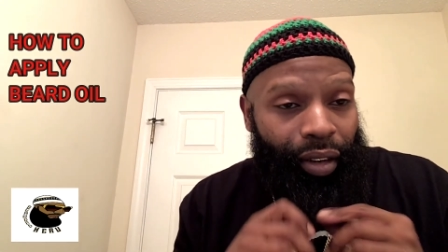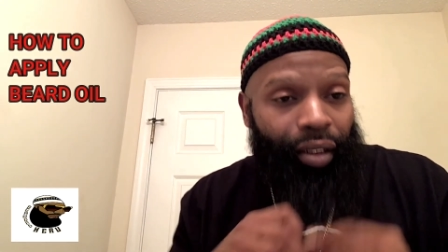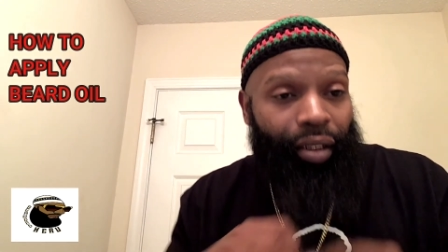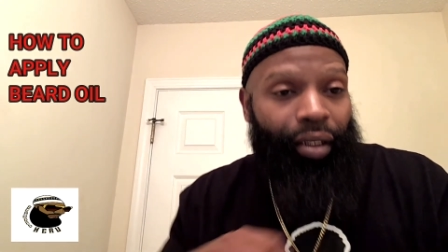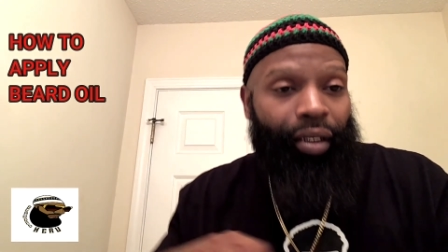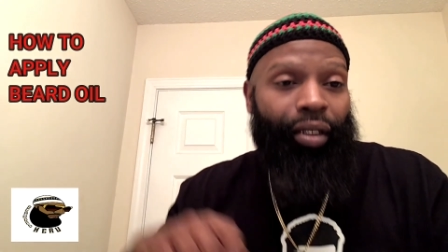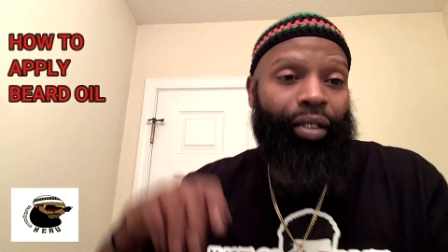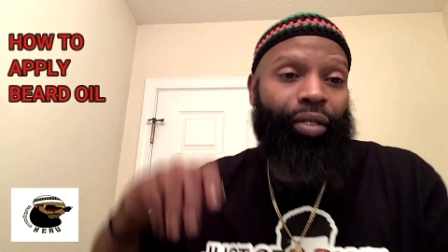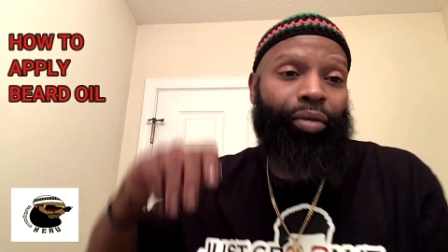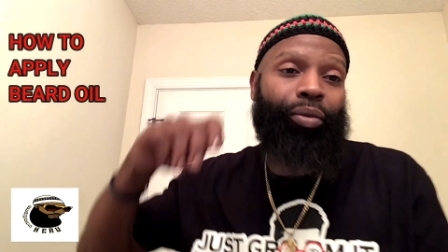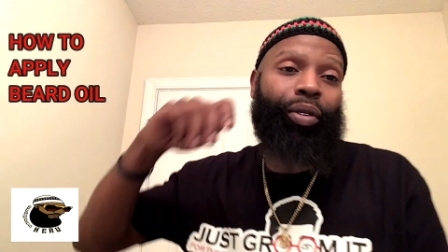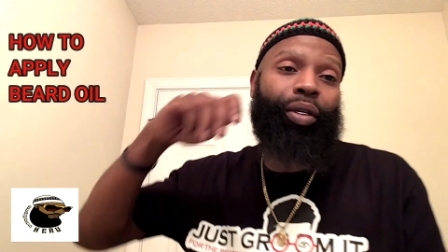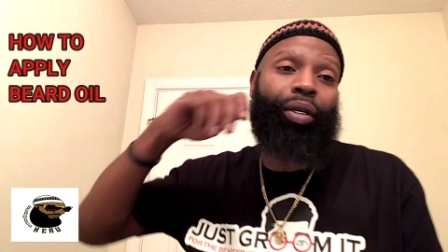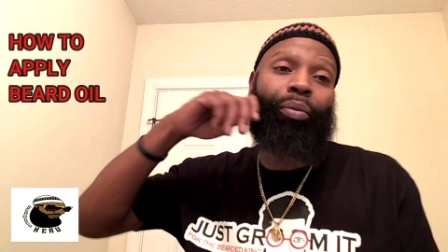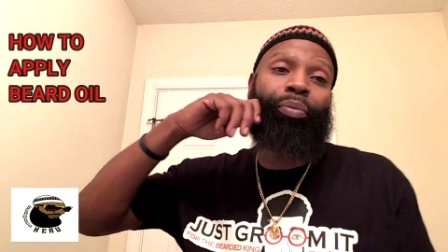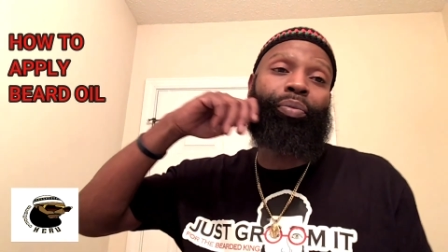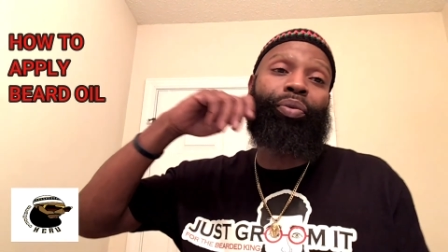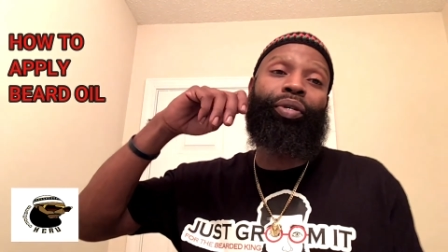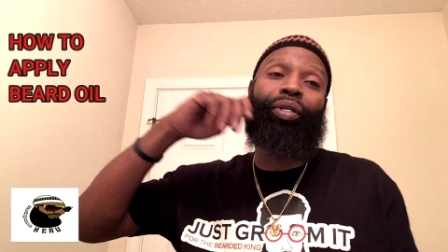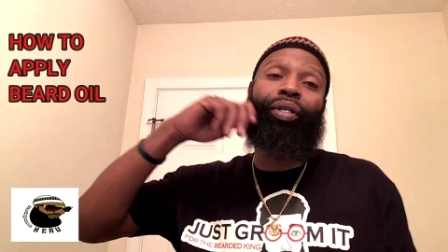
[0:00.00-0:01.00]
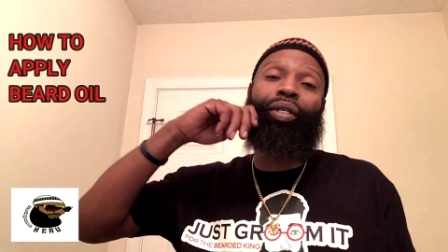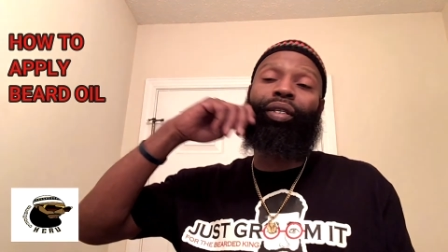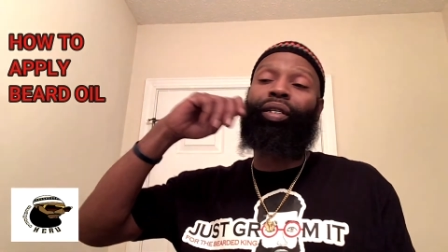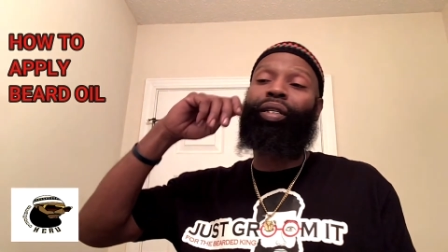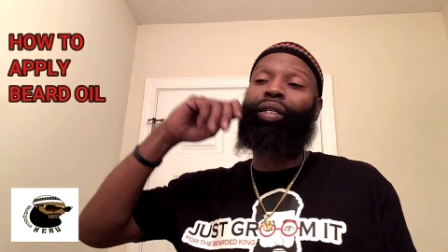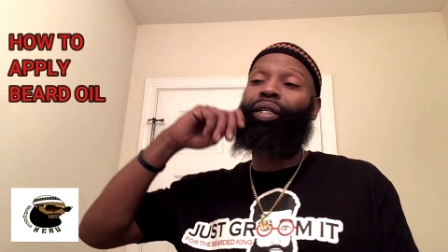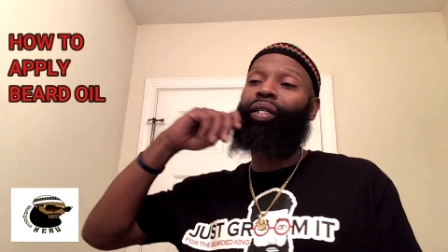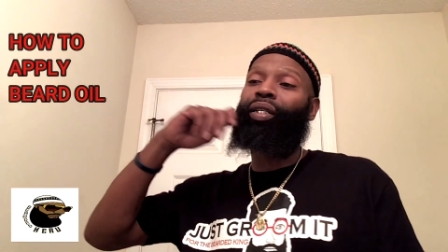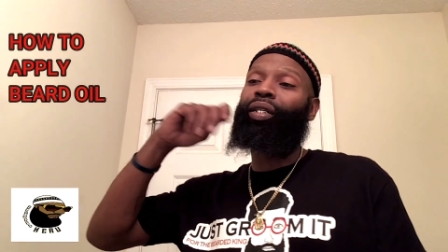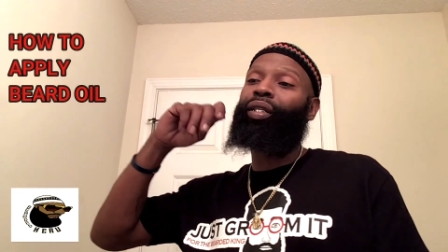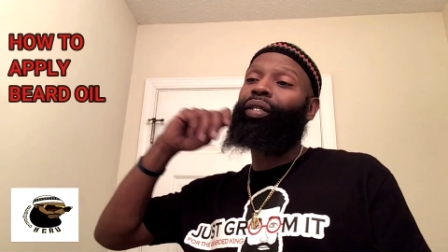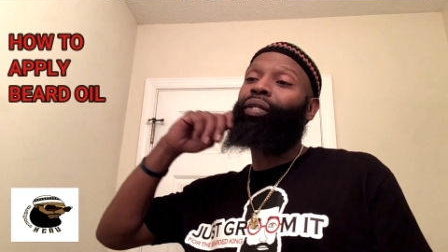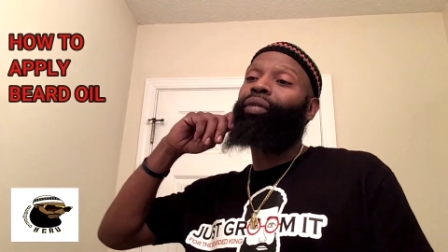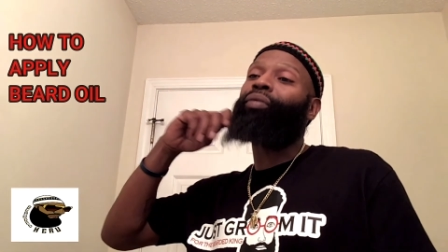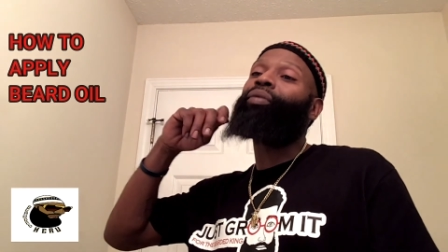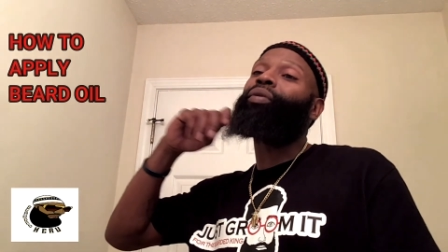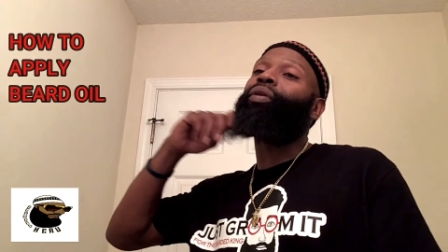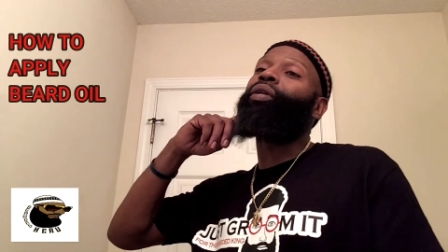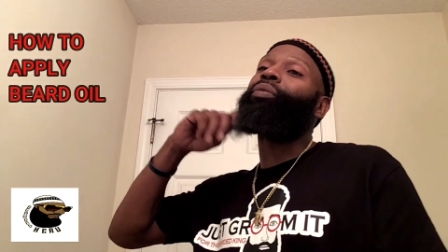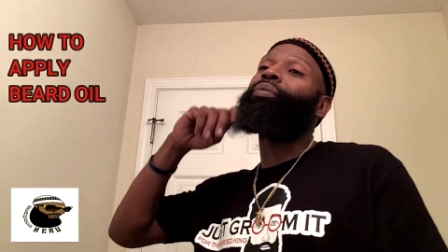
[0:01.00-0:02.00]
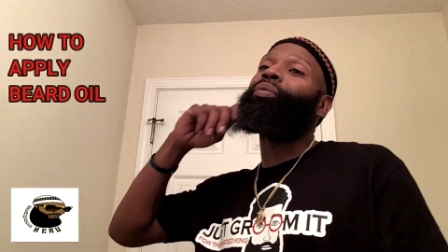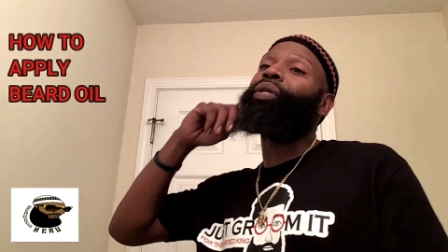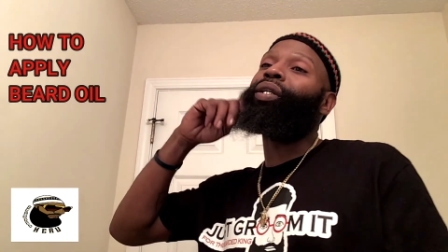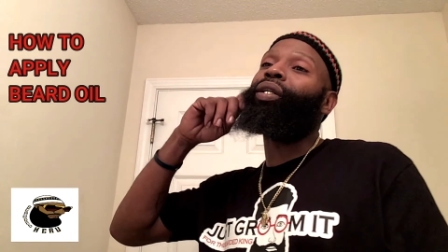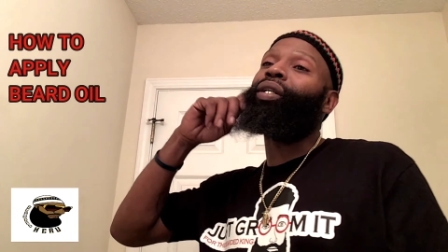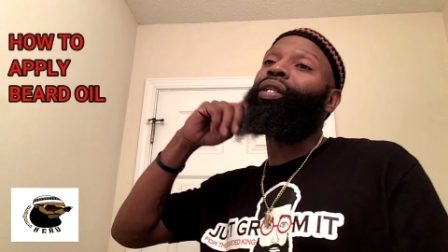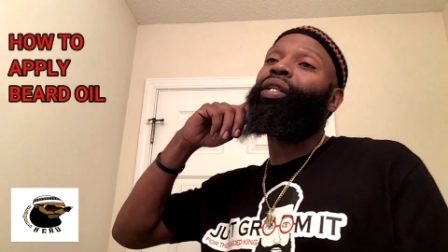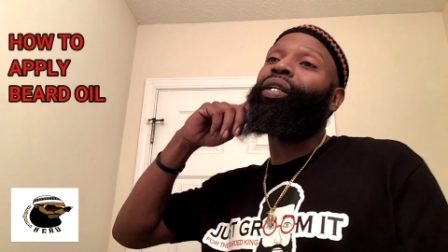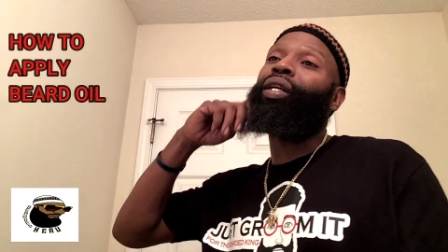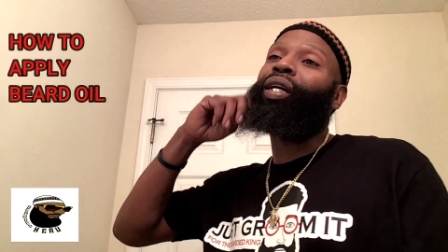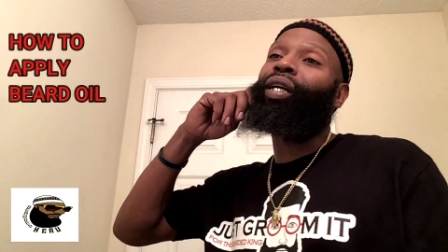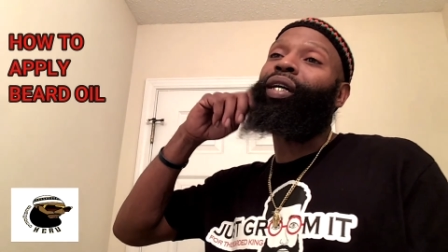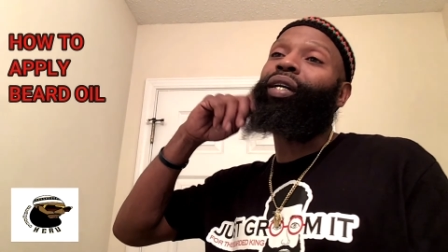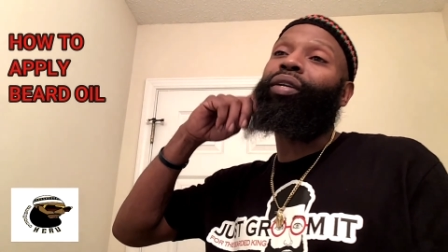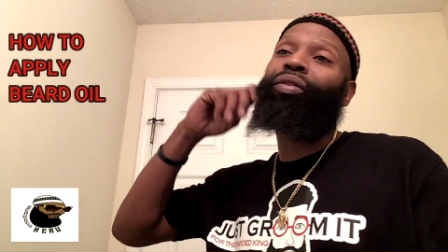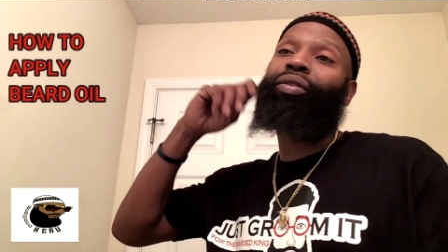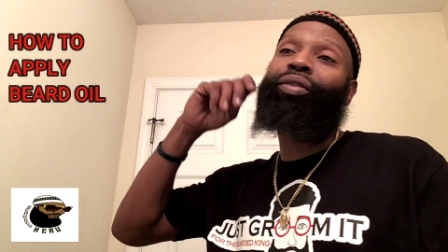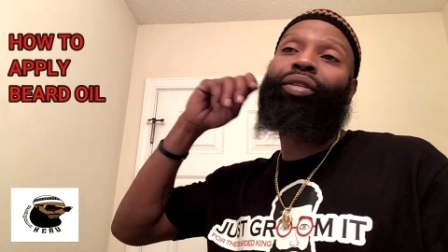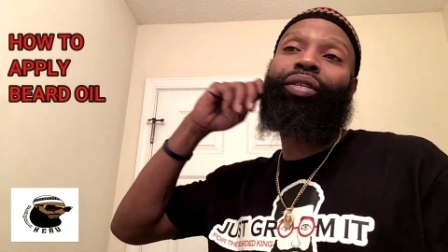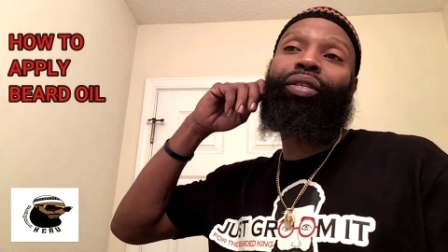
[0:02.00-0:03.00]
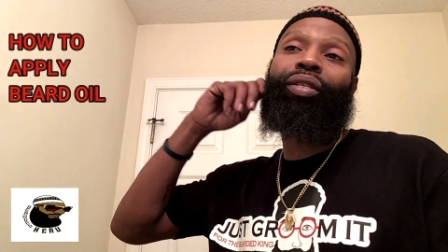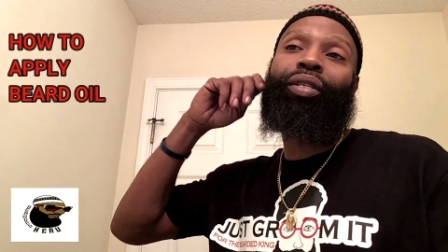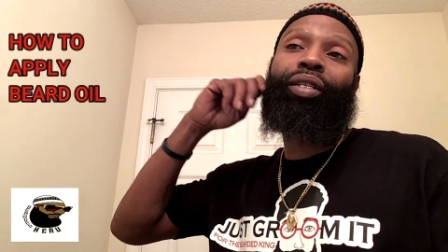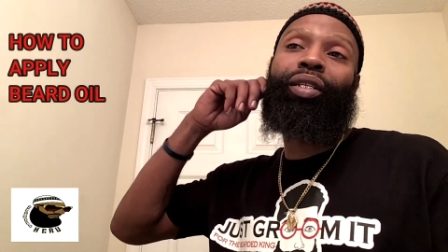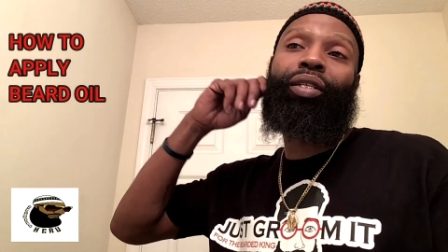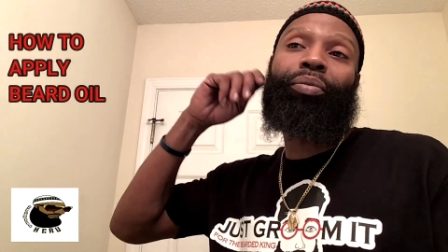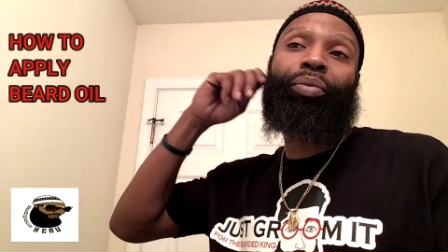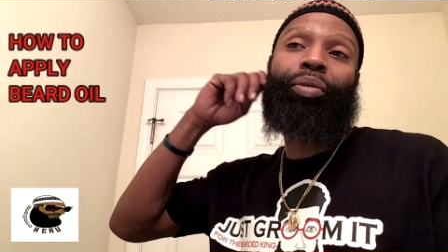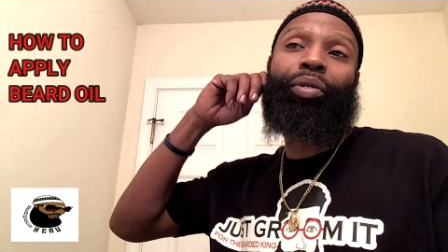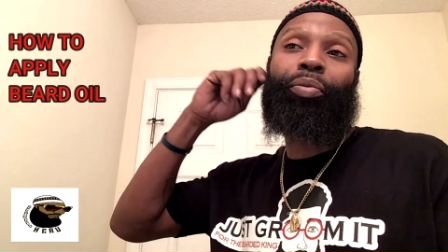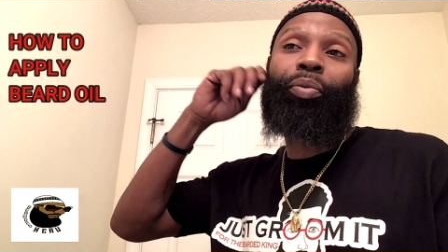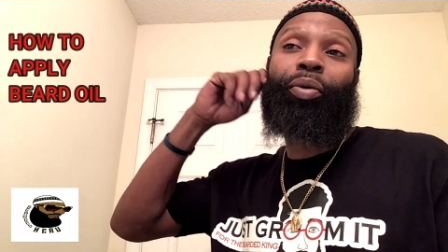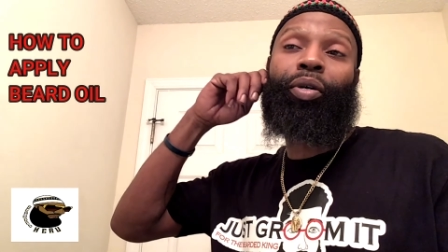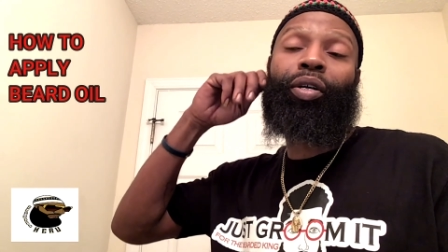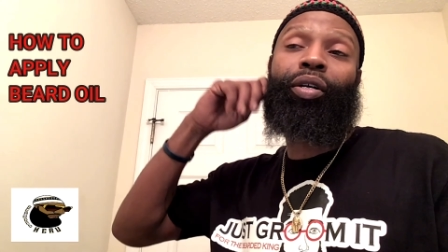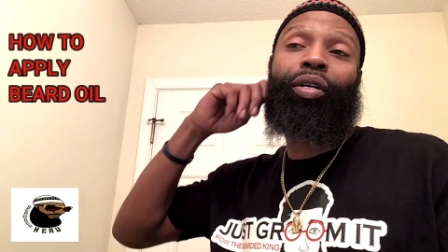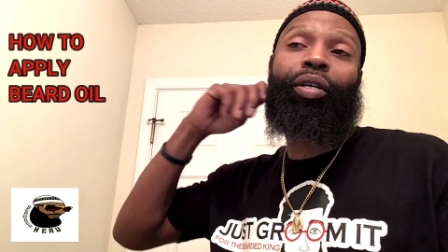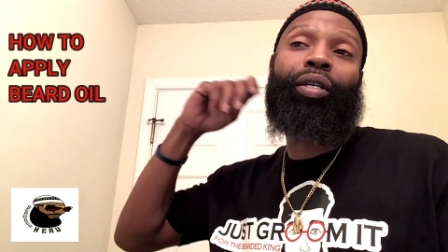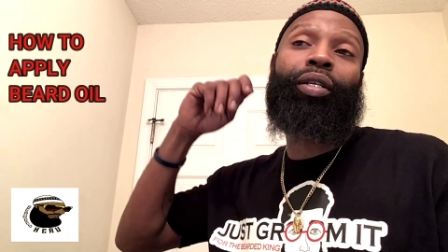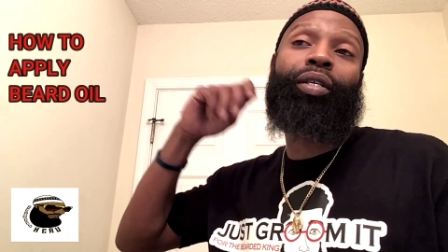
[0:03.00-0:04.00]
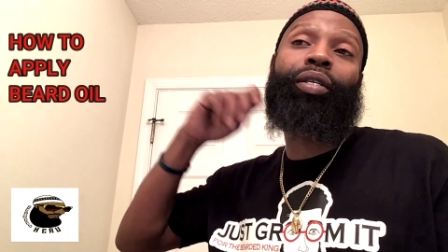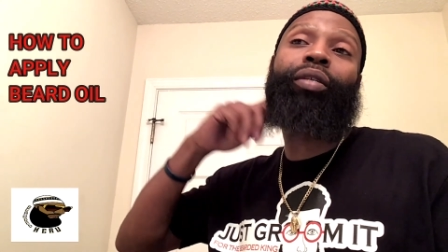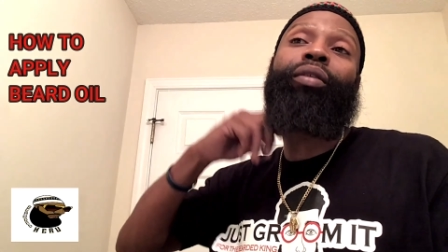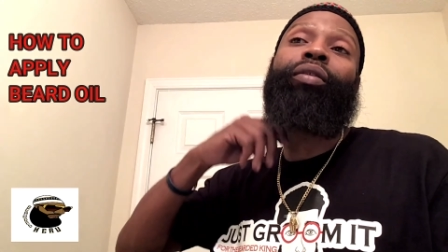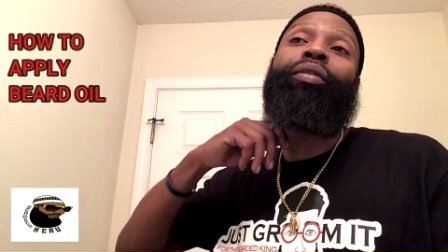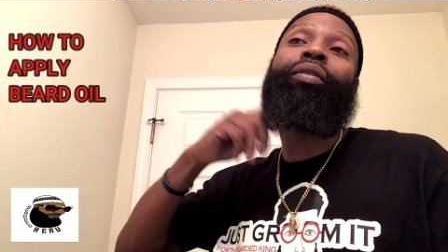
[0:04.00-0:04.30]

is when I'm putting it in, I'm getting it down to the deepest part